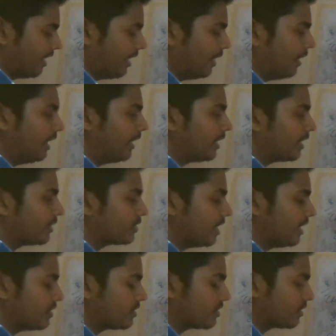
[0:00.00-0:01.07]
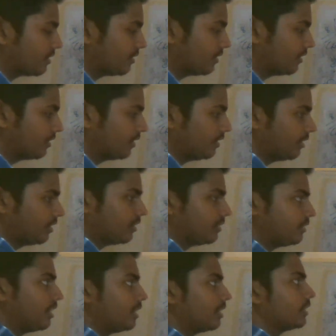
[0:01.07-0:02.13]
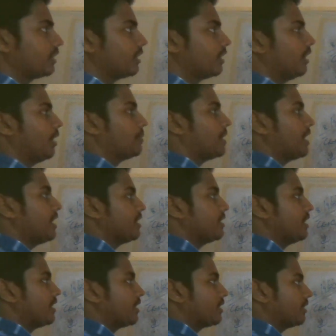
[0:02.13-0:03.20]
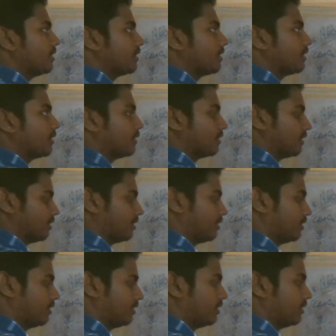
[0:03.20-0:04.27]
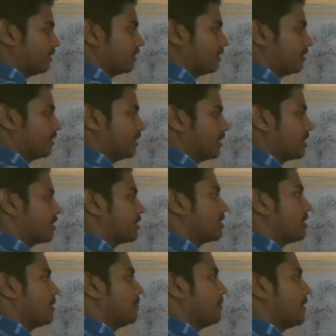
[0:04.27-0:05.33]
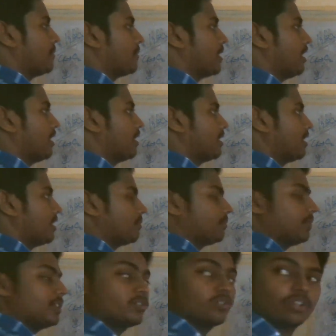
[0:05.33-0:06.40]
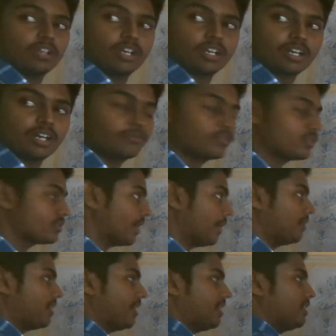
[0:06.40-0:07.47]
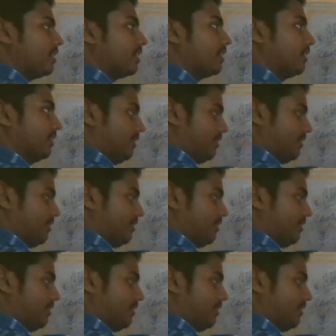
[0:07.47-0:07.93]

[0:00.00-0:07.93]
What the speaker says: I will interchange. Then I am writing here. Next step I am writing here. Please don't get confused. I will write here.